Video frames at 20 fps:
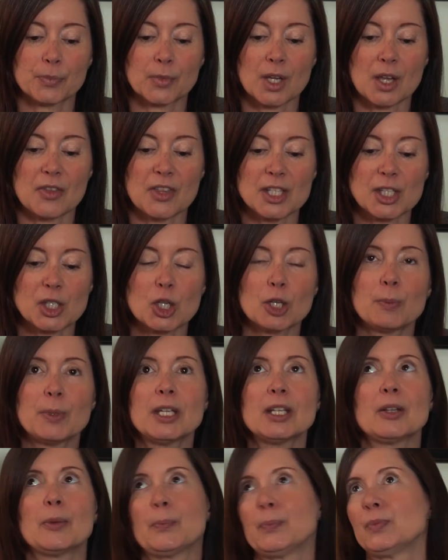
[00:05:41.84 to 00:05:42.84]
this could
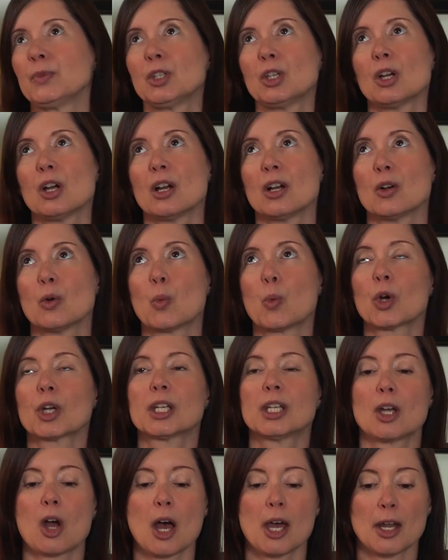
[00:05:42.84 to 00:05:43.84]
be
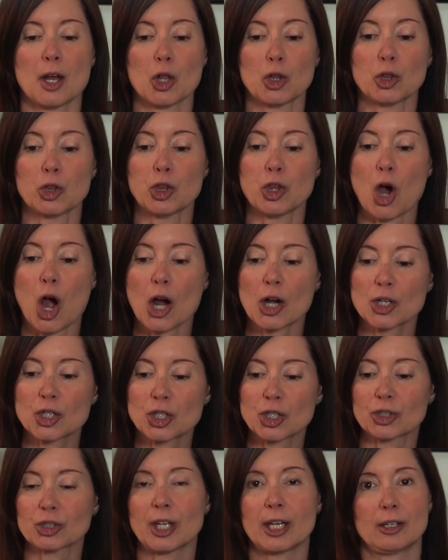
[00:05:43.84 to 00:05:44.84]
working on a
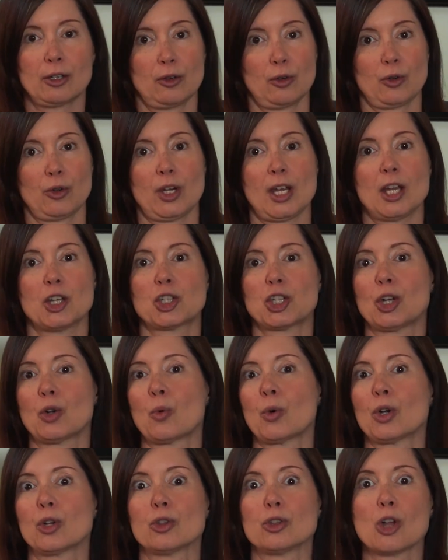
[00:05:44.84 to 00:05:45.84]
larger Lego creation
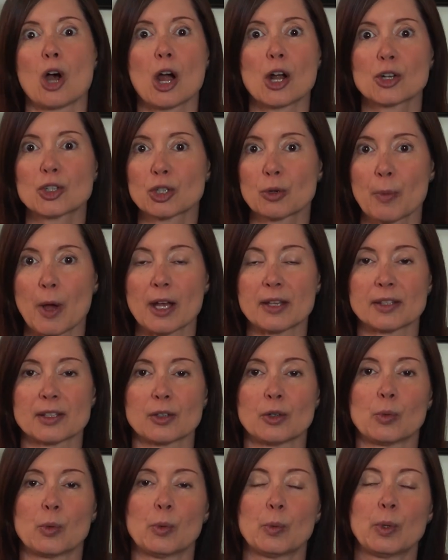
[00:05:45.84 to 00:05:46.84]
or a larger
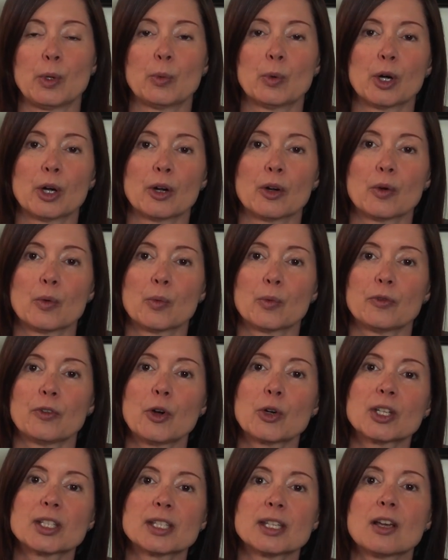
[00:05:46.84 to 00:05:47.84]
puzzle. When we were
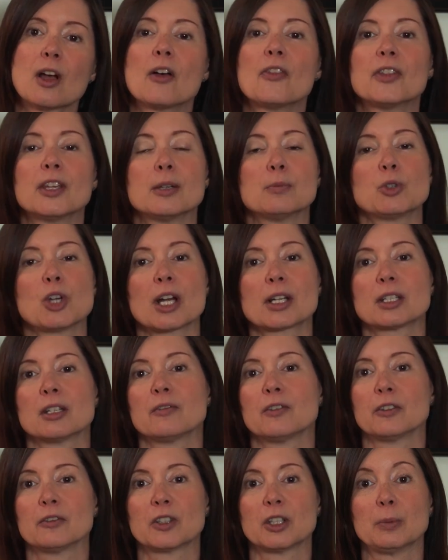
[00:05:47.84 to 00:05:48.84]
focusing on the
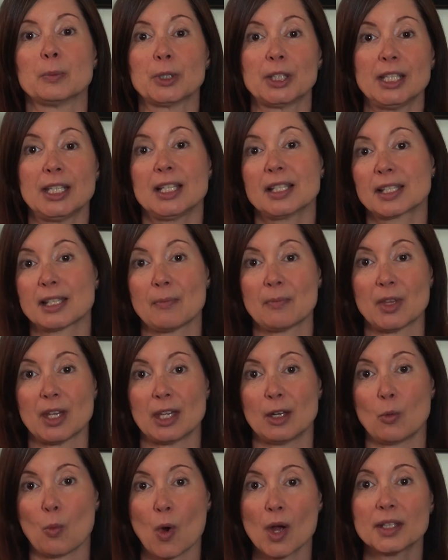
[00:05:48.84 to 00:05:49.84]
objective of completing something
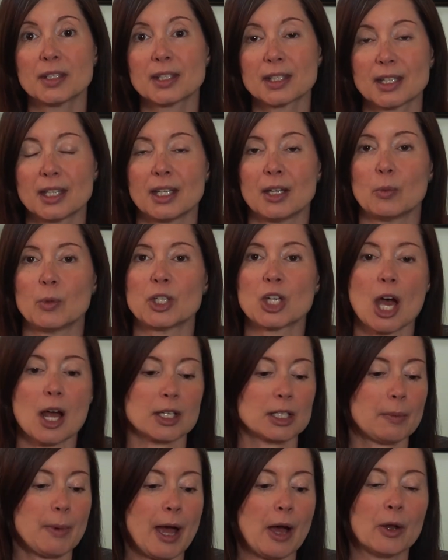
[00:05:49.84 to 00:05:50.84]
in one sitting, we
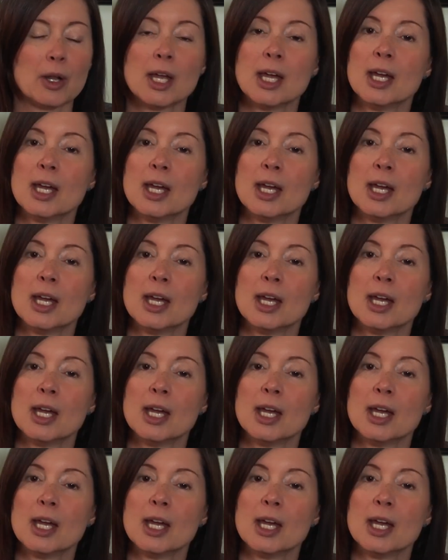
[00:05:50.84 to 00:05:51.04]
talked about,